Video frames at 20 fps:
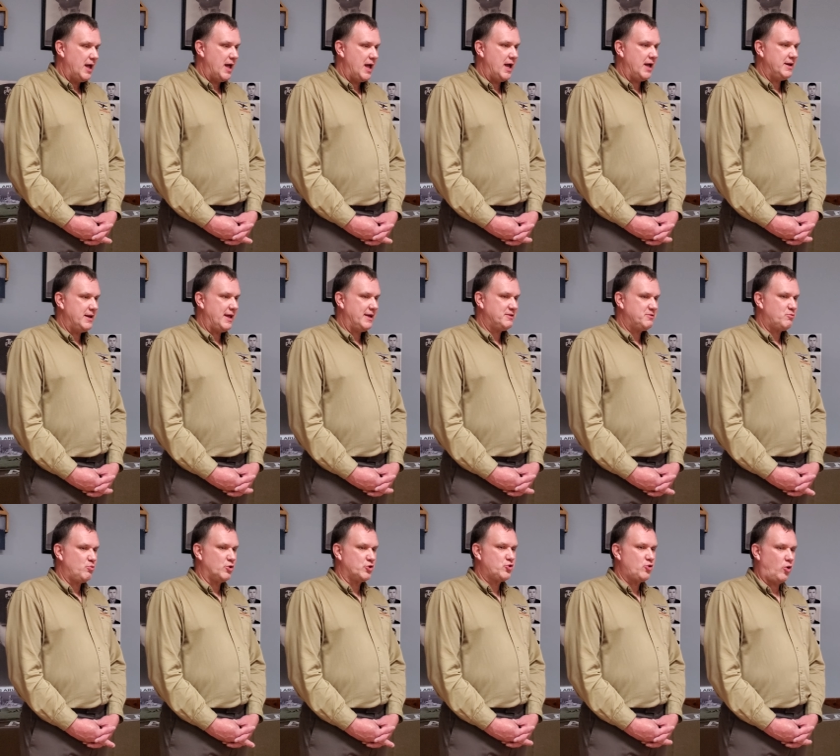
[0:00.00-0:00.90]
And they
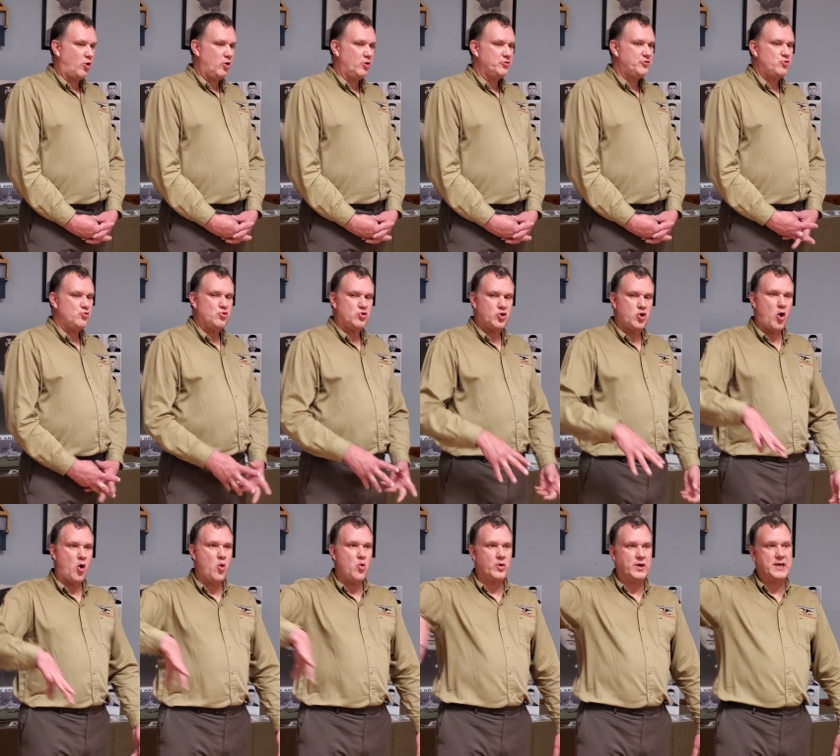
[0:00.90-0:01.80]
were told to
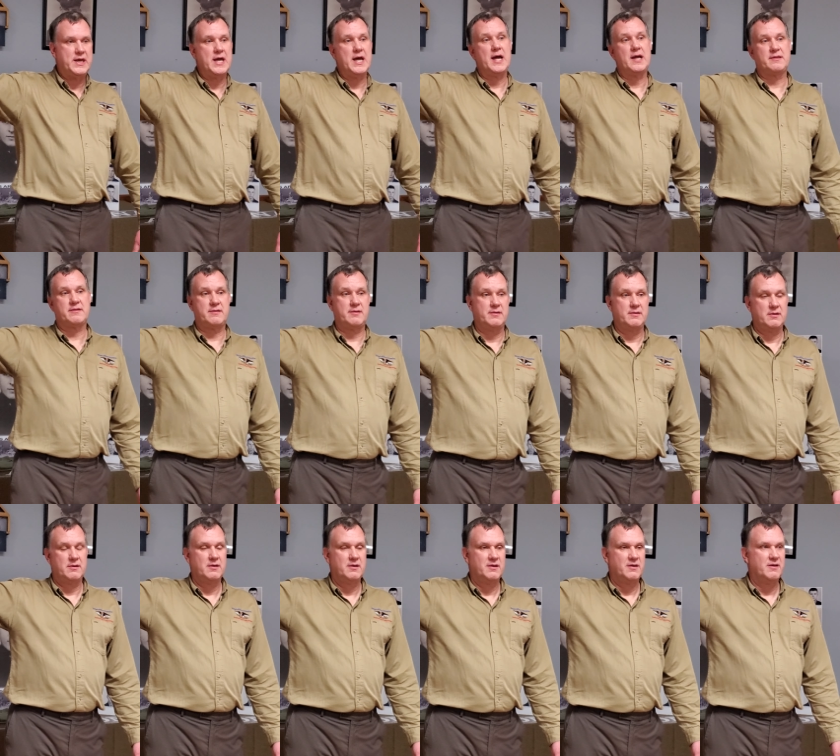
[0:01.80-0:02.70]
go get
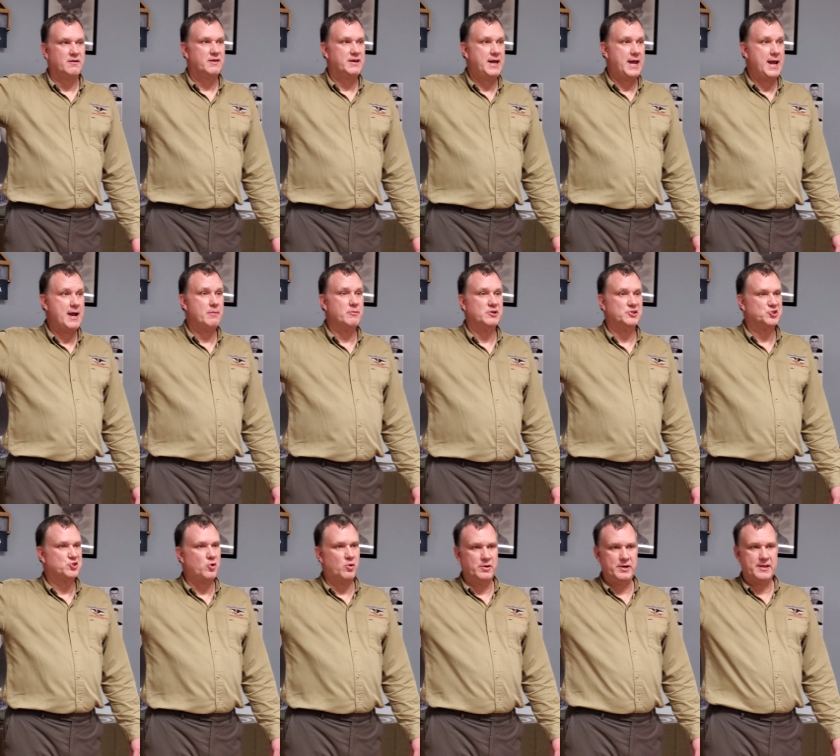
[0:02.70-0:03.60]

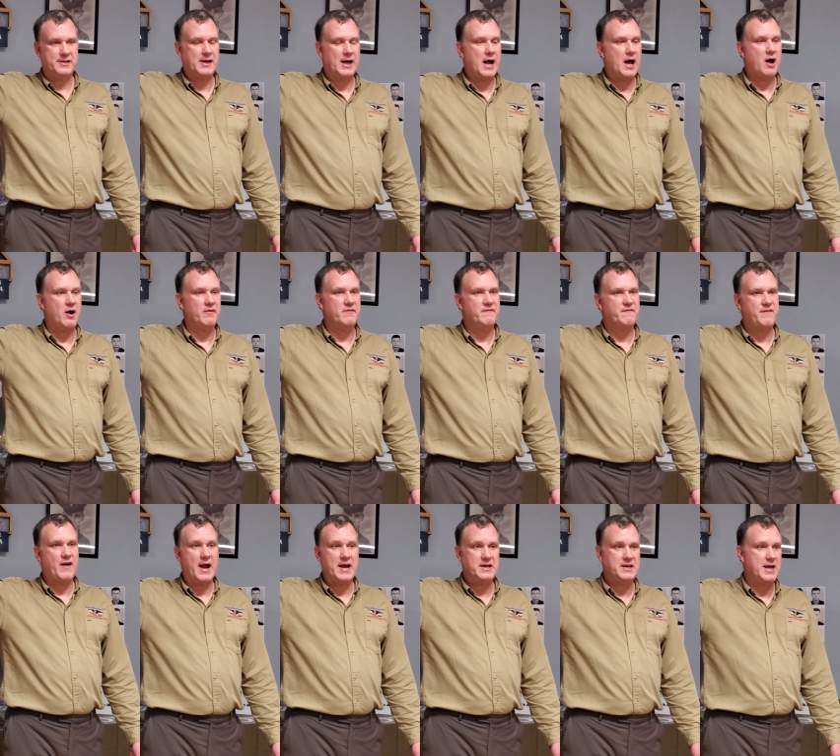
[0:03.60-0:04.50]
cameras, go into town,
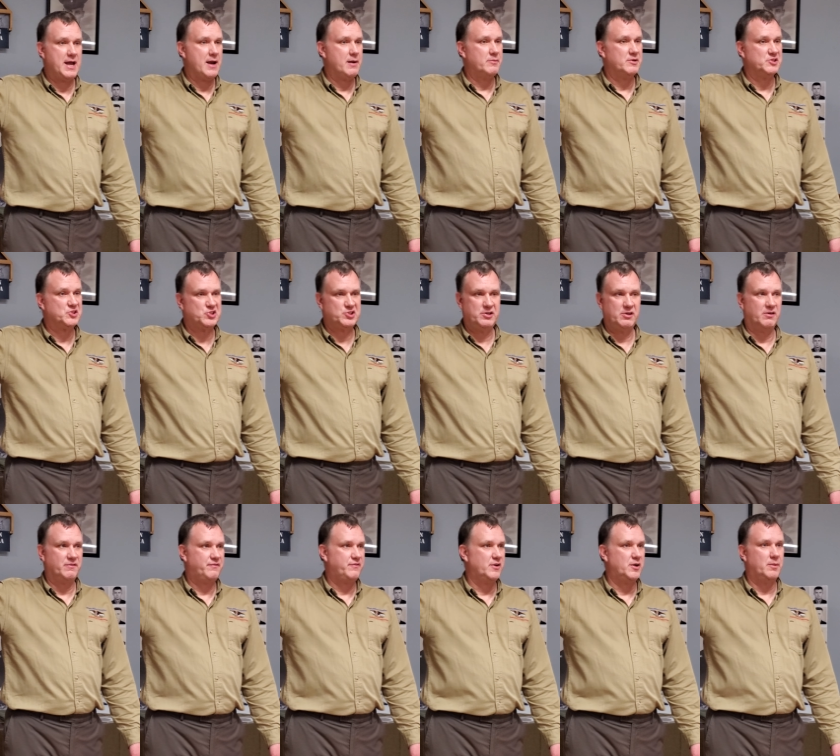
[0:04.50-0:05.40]
find cameras,
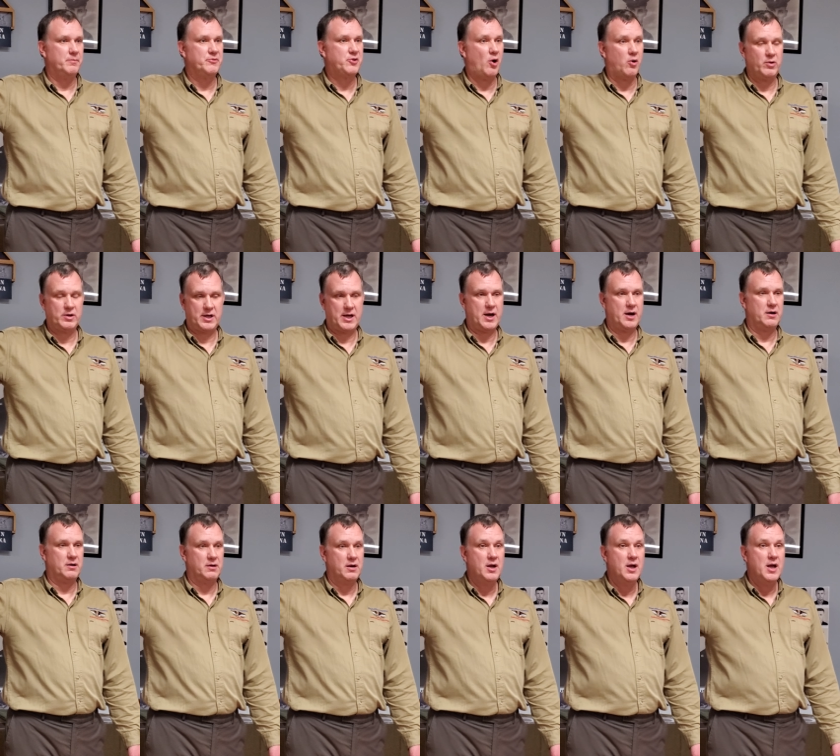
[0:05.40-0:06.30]
steal film, don't
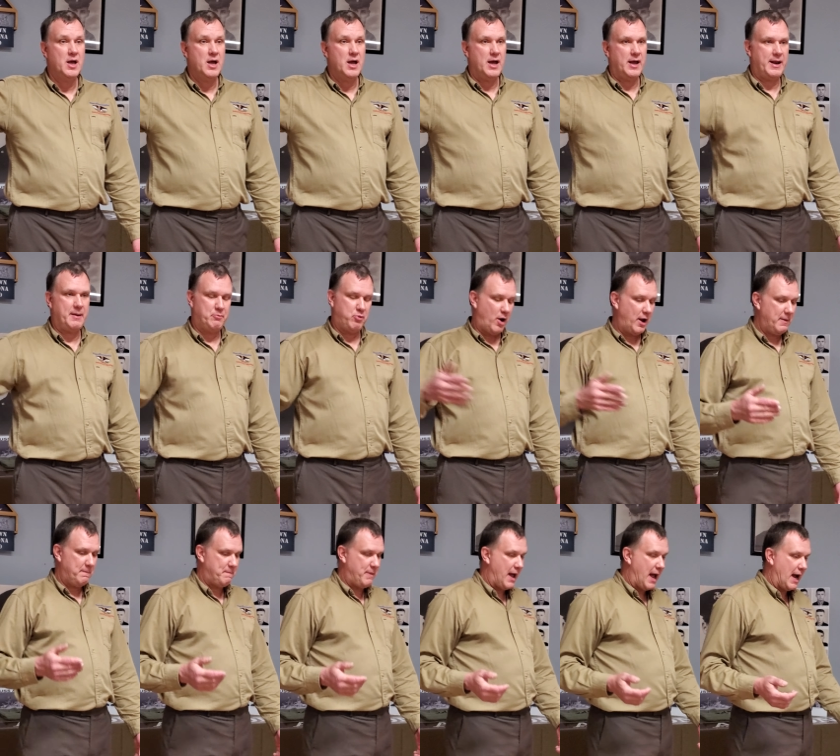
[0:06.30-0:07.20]
care. And they brought
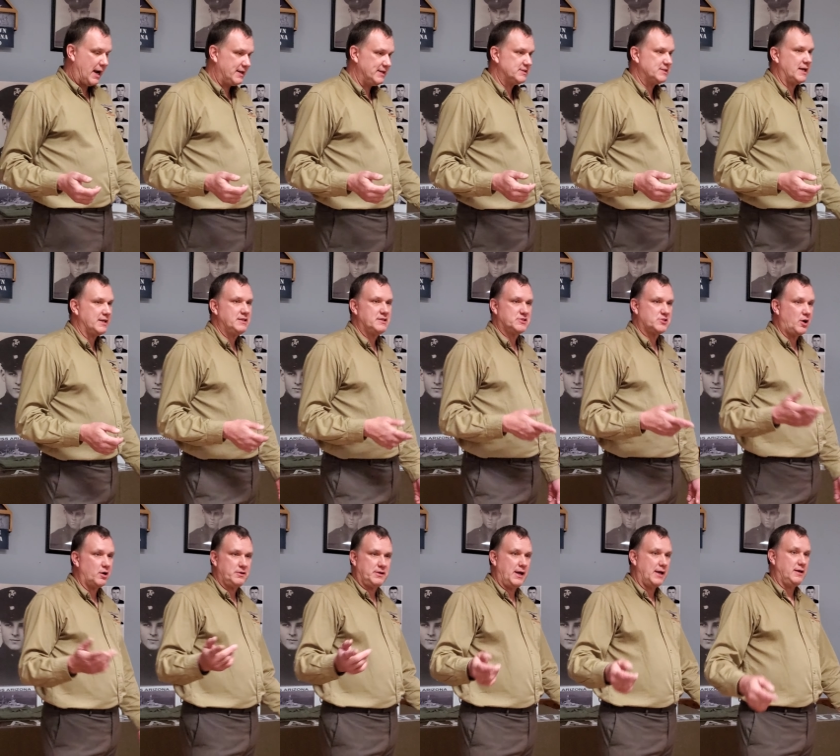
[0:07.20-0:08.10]
it back, and he's like,
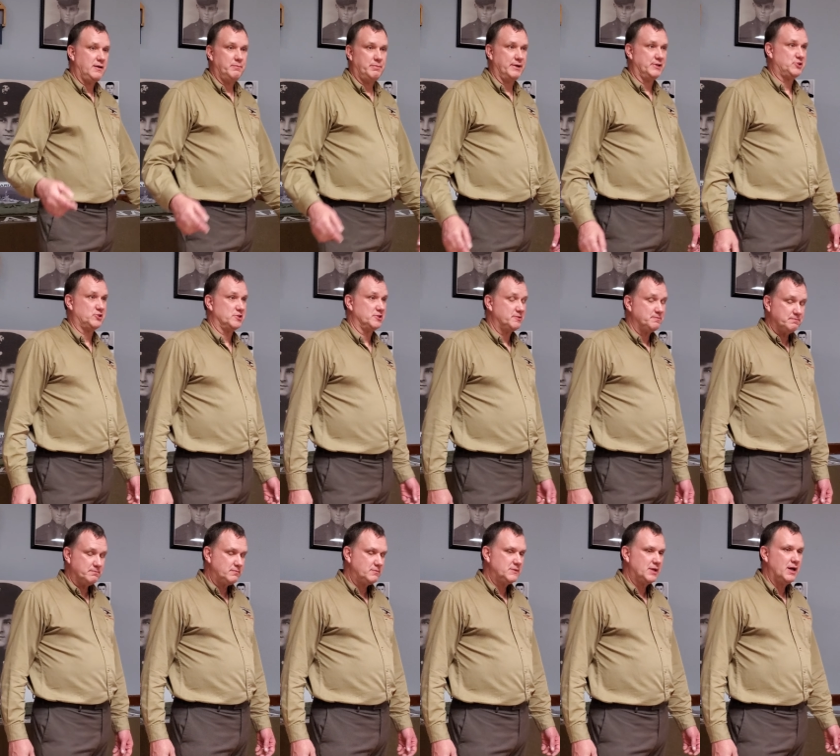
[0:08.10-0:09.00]
start taking pictures.
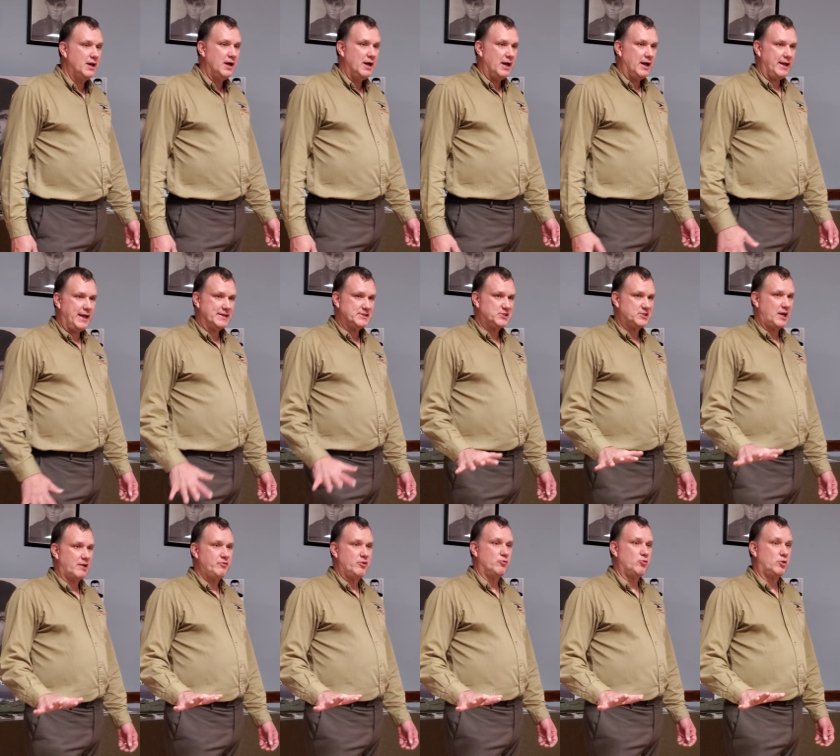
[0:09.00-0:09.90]
And he had
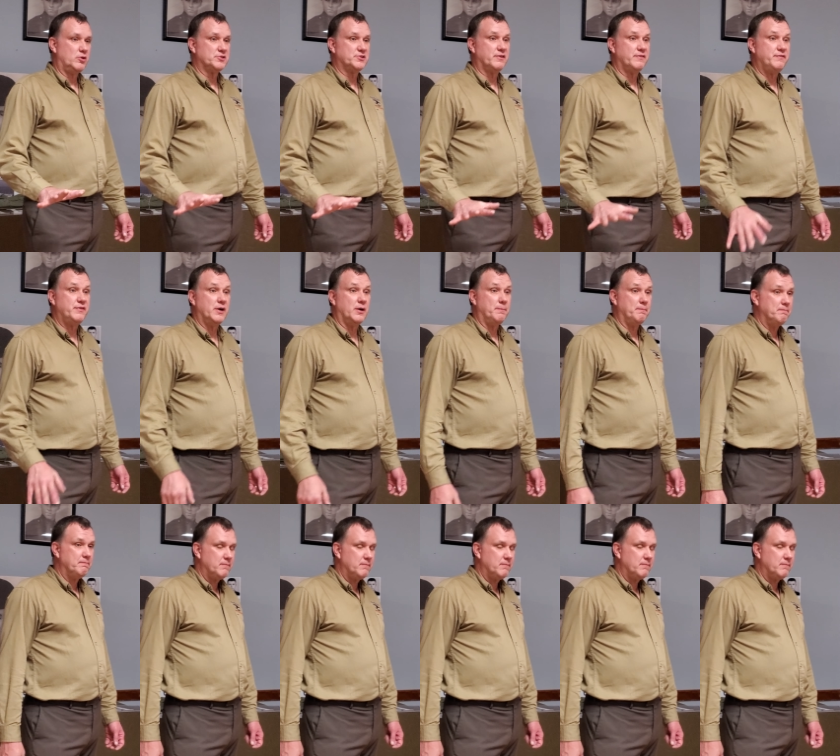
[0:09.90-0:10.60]
seven rolls of film.